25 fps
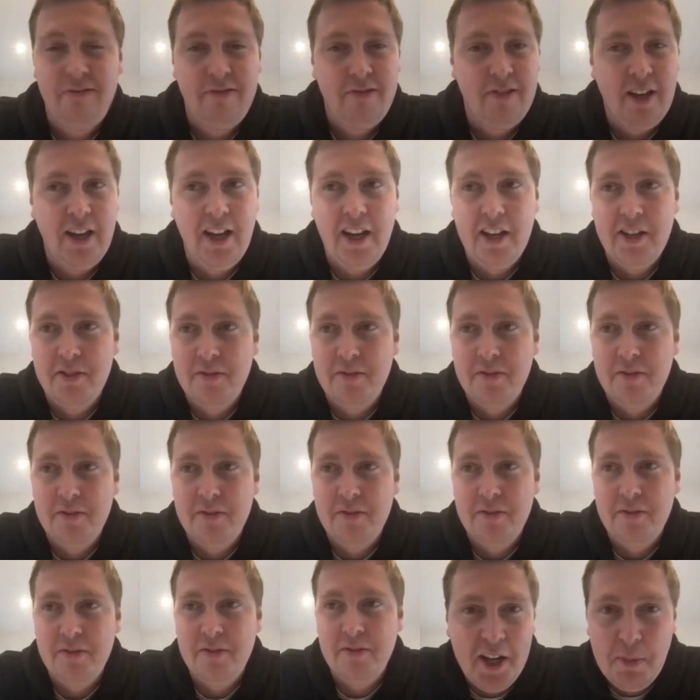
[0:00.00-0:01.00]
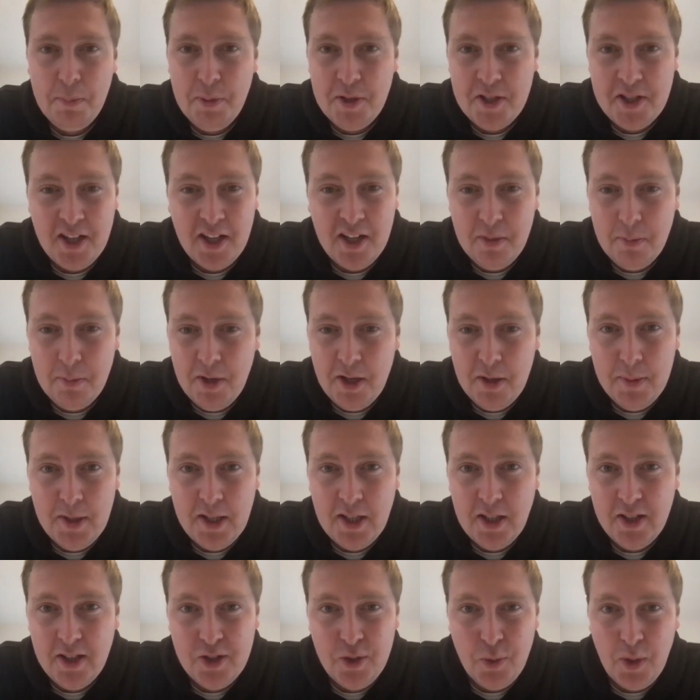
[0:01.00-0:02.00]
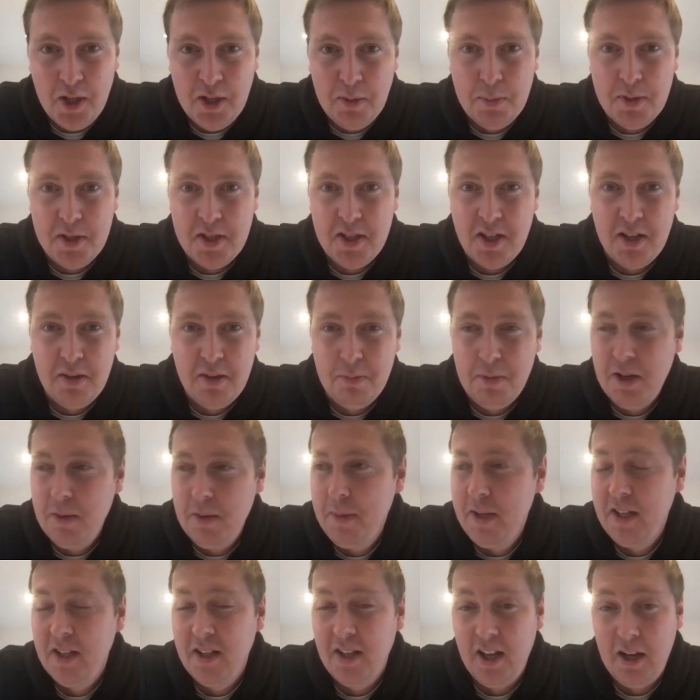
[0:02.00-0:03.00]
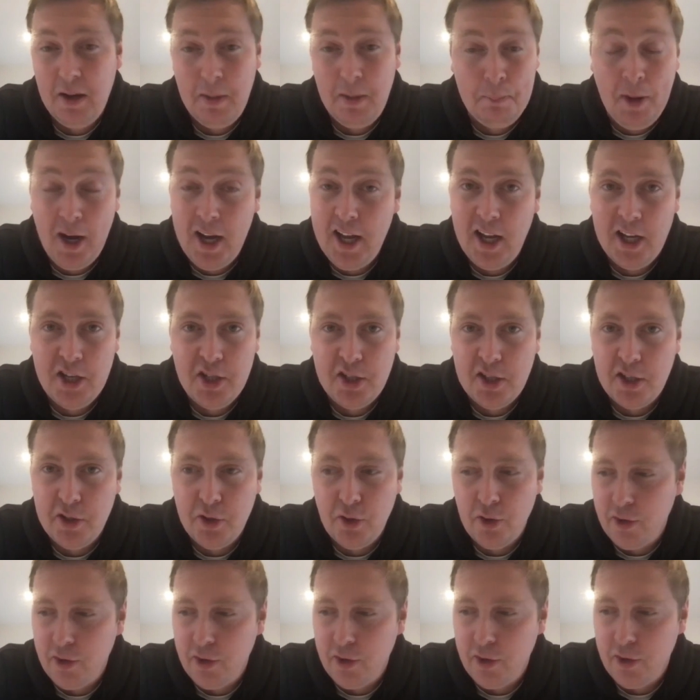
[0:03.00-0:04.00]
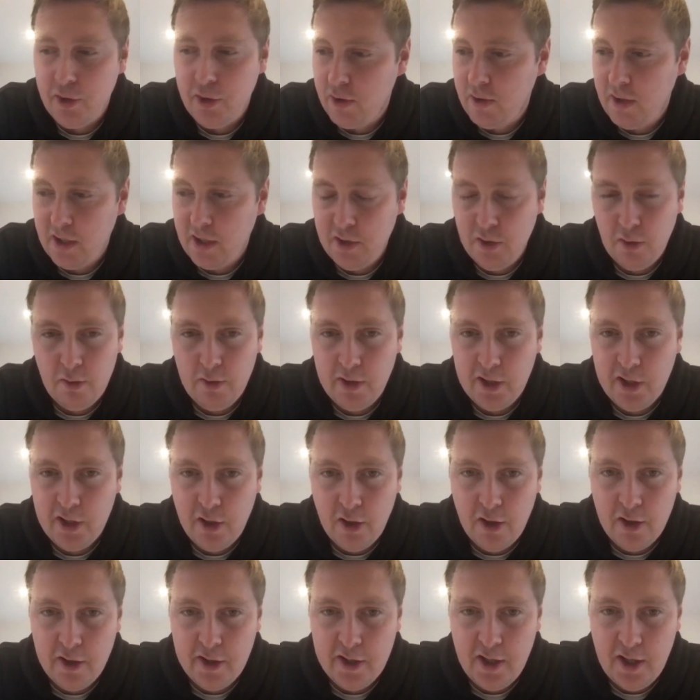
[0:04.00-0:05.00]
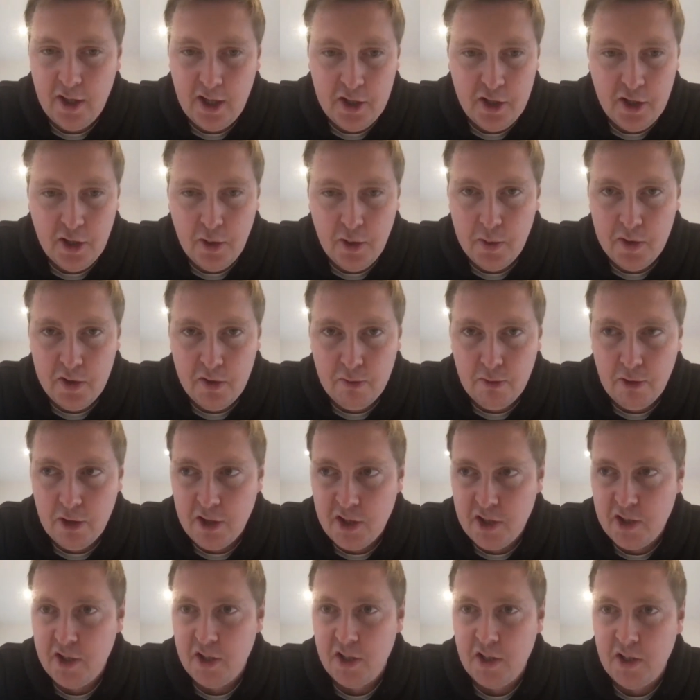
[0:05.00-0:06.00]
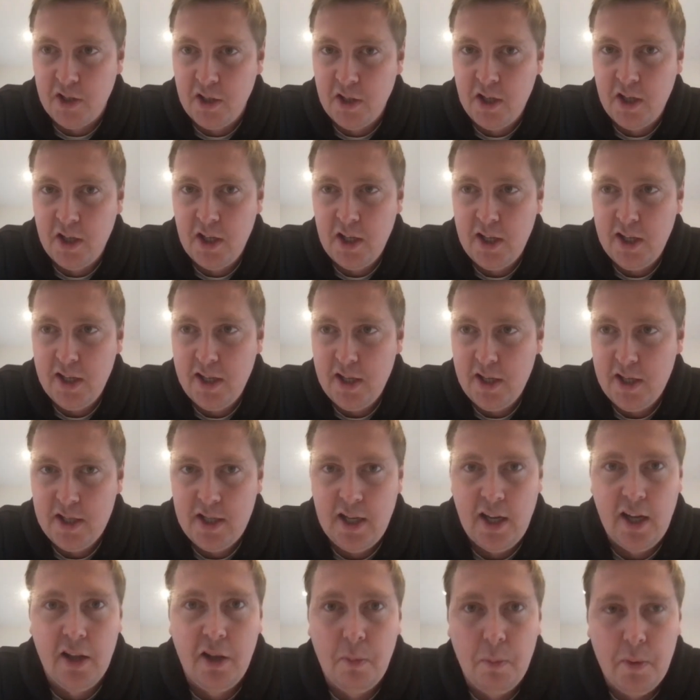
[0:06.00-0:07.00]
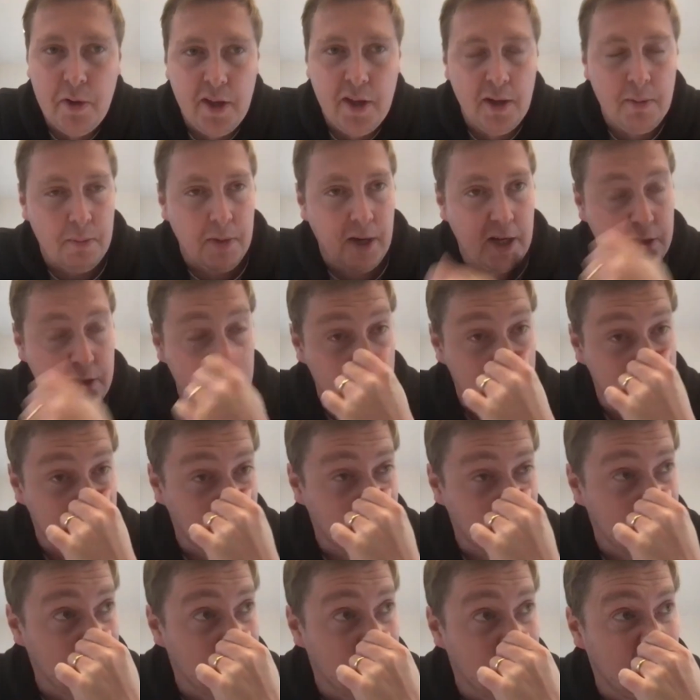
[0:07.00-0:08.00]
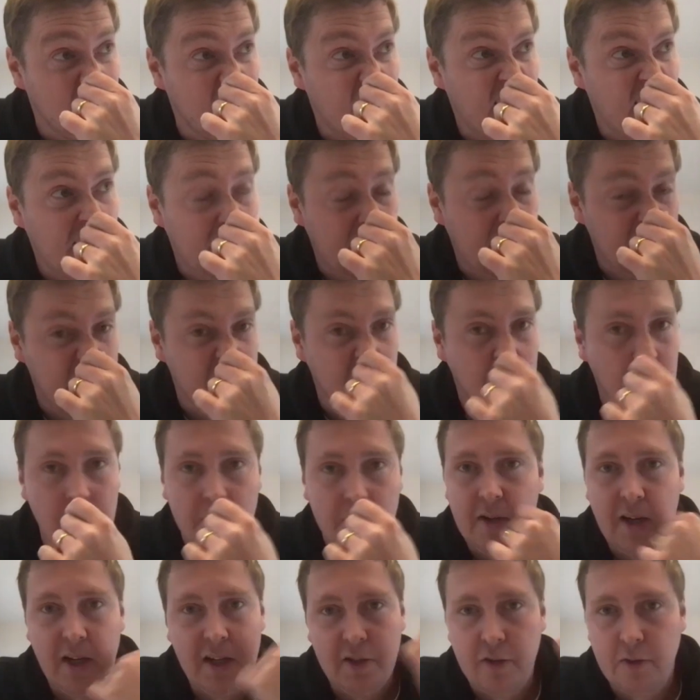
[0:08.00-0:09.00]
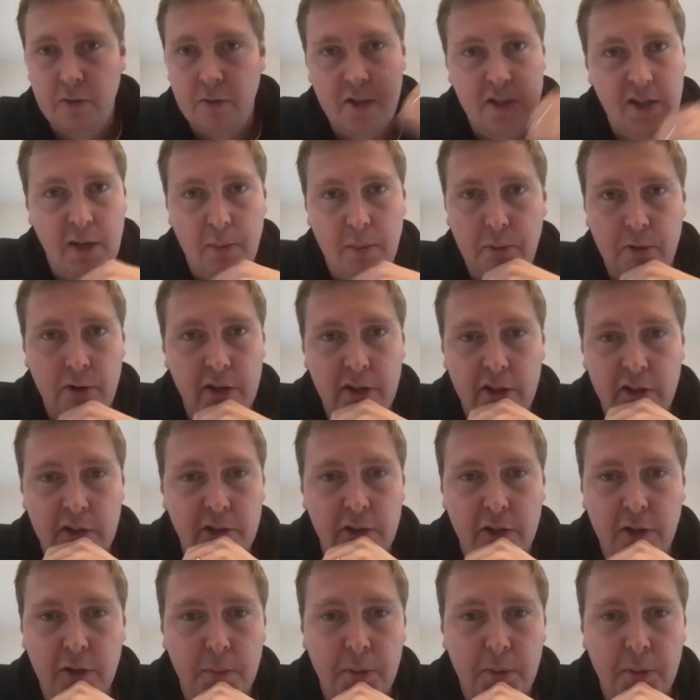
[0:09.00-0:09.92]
I twenty percent maybe, twenty percent maybe. Uh, but I actually don't know. I don't record it. I deal with the runners and settle up with them, but I just don't. I don't. I don't separate the two.